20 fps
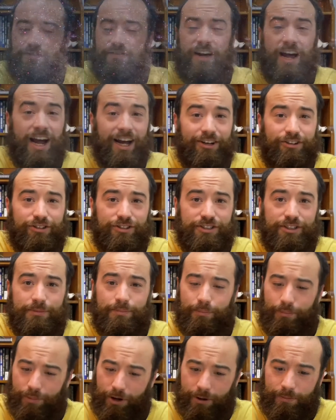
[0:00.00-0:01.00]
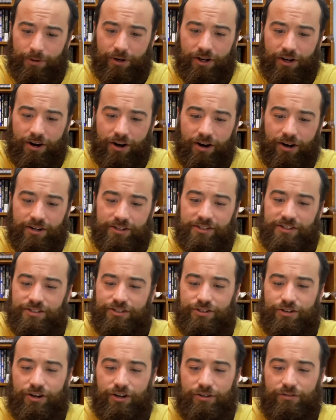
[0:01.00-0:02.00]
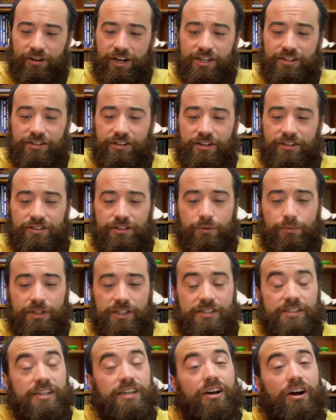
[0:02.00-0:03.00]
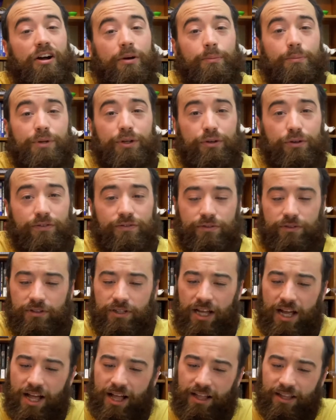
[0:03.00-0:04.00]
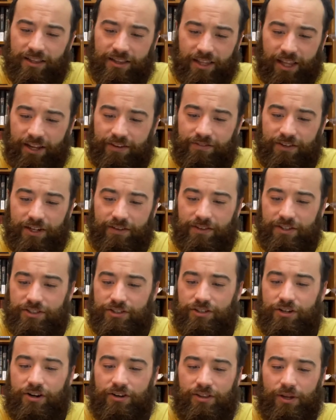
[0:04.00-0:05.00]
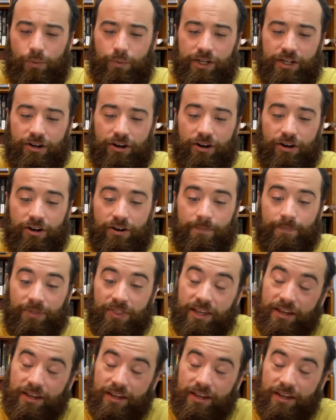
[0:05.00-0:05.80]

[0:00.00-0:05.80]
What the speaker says: of hydrogen bumper cars and star creation until we see our beautiful, life-giving star that we call